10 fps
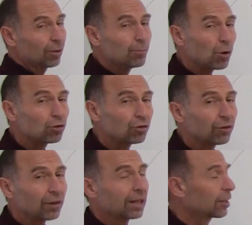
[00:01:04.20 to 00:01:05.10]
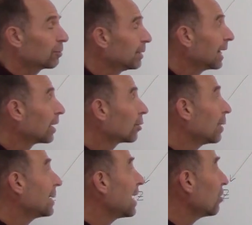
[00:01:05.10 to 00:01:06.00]
of the motion of the electromagnetic
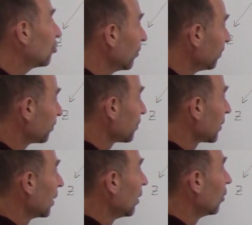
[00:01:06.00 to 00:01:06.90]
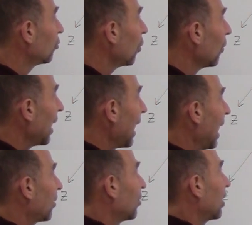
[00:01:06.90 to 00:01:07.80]
radiation. So
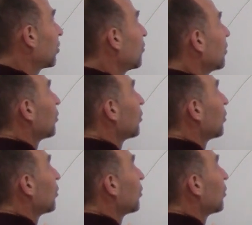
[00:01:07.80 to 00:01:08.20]
as the electric